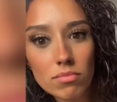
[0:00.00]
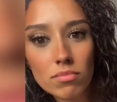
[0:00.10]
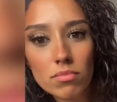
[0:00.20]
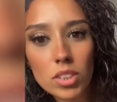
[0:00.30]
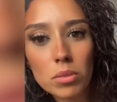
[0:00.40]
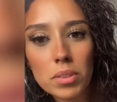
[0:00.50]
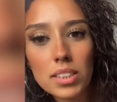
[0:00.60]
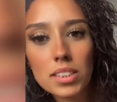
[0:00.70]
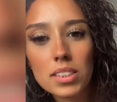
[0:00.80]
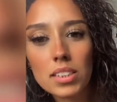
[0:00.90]

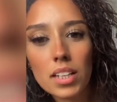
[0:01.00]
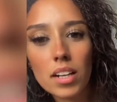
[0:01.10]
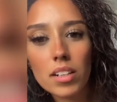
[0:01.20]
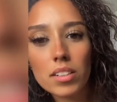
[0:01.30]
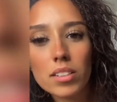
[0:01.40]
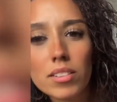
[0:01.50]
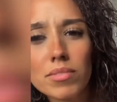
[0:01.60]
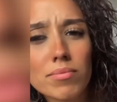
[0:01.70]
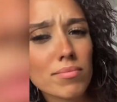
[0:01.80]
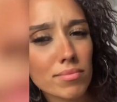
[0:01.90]
nobody's scared.
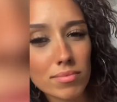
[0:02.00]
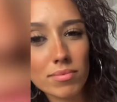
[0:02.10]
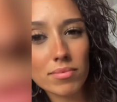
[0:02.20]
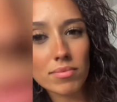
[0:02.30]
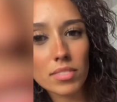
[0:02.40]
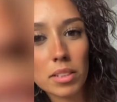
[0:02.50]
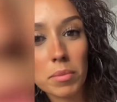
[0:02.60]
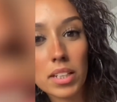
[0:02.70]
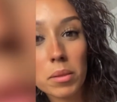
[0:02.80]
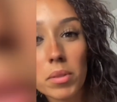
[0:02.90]
Like,
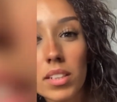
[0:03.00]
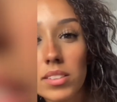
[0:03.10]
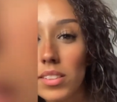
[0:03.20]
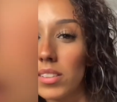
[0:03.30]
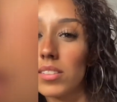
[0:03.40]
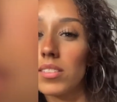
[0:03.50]
make it make sense.